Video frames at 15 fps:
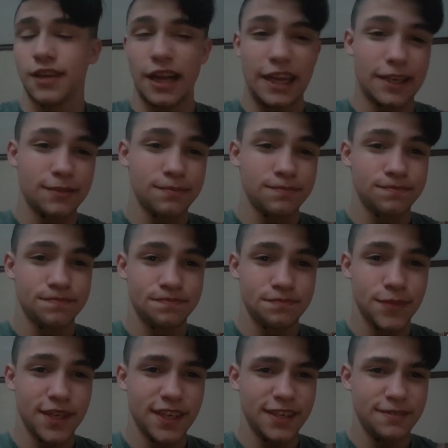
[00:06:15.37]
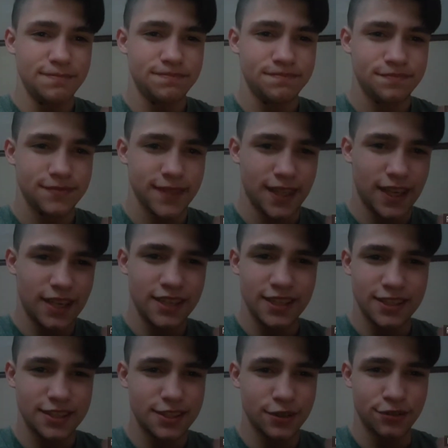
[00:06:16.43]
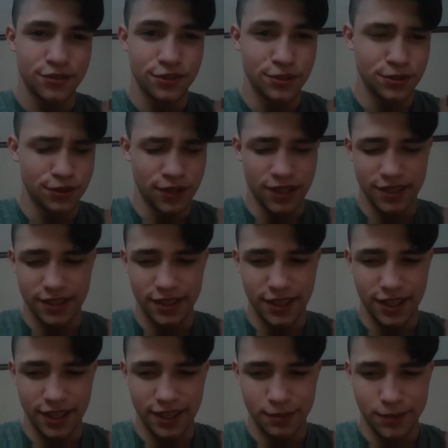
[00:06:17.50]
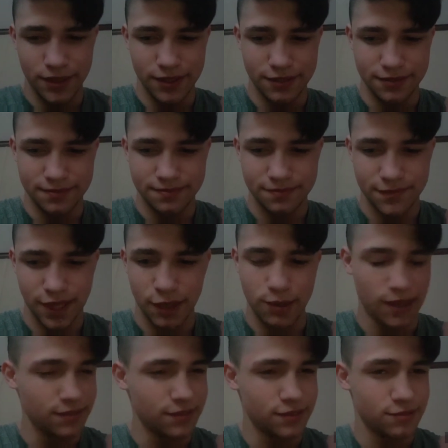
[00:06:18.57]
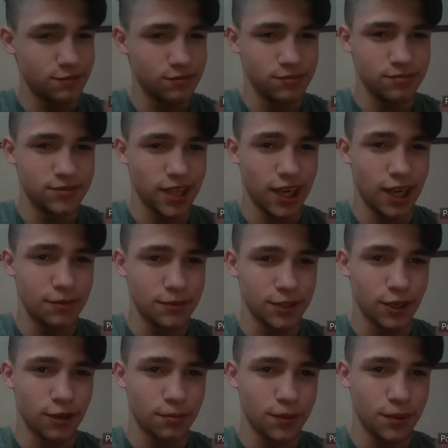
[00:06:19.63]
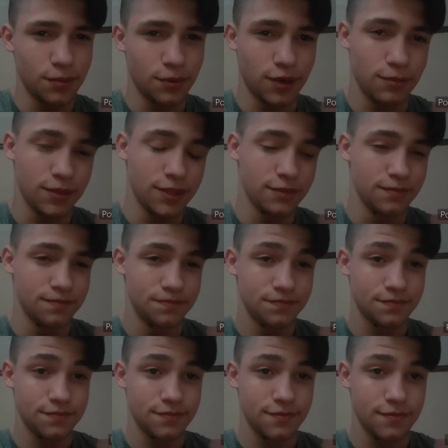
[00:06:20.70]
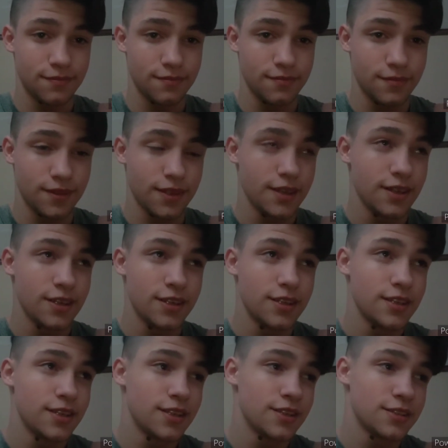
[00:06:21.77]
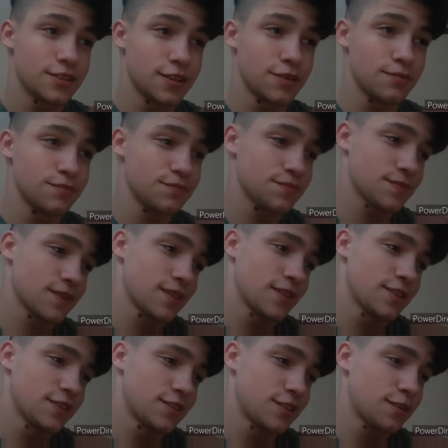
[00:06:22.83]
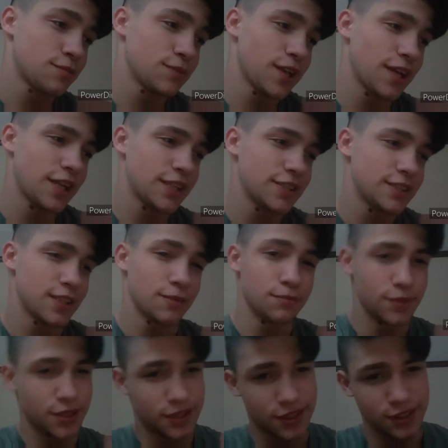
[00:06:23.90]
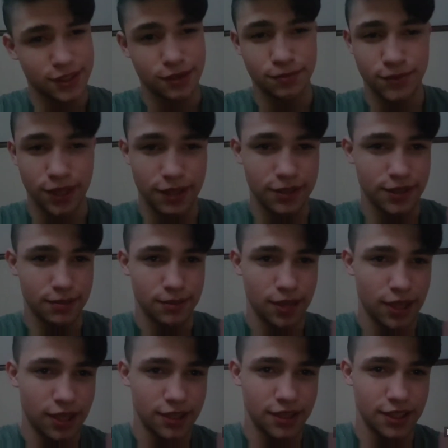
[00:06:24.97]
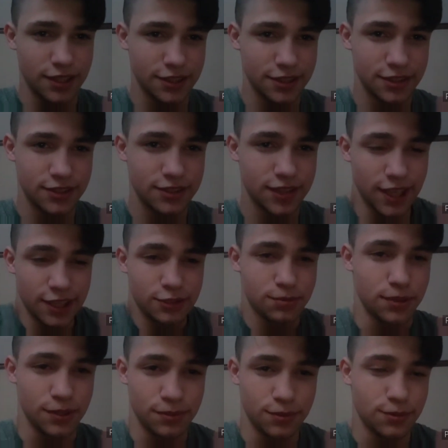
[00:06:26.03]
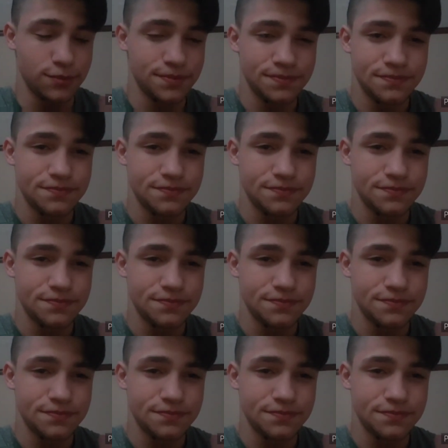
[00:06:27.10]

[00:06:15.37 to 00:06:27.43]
Like me I got stuff to do throughout the day. I mean, I don't have time to call people. I mean, some some days I'm busy, some days I'm not, and I just text people.